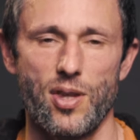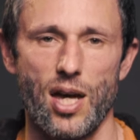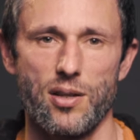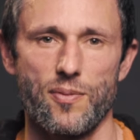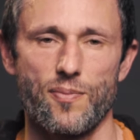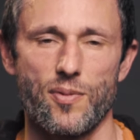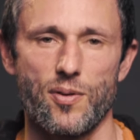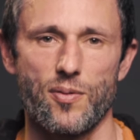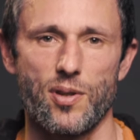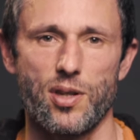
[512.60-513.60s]
that
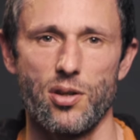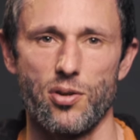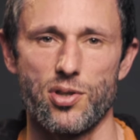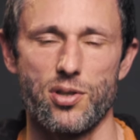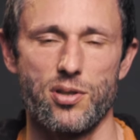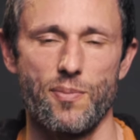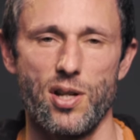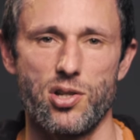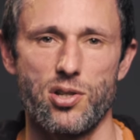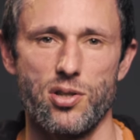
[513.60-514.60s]
kills and
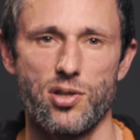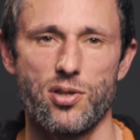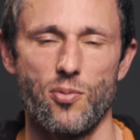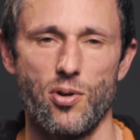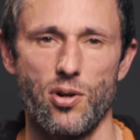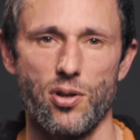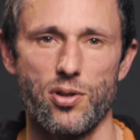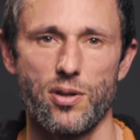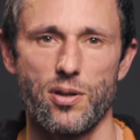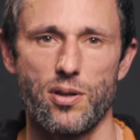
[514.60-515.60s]
diminishes the
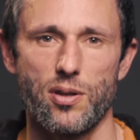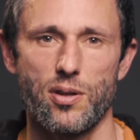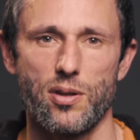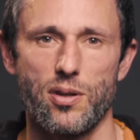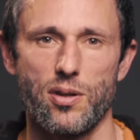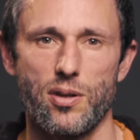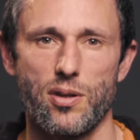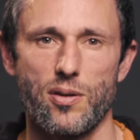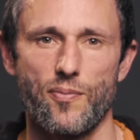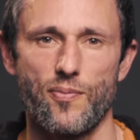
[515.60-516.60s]
world
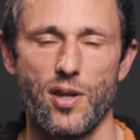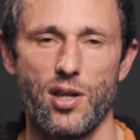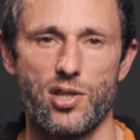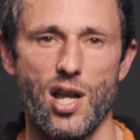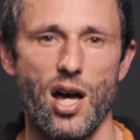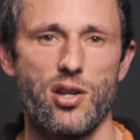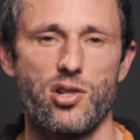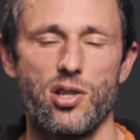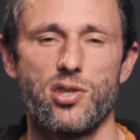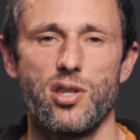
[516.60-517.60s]
is not
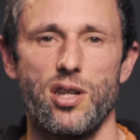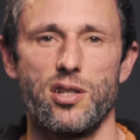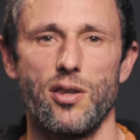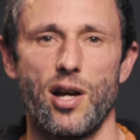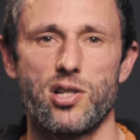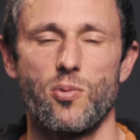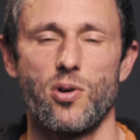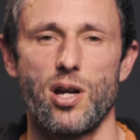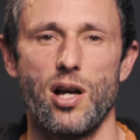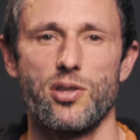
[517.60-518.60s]
just an
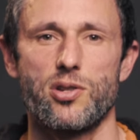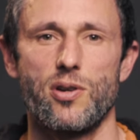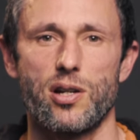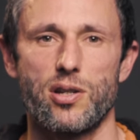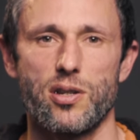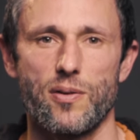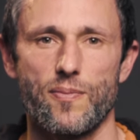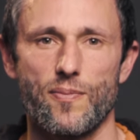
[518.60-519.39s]
intellectual construct.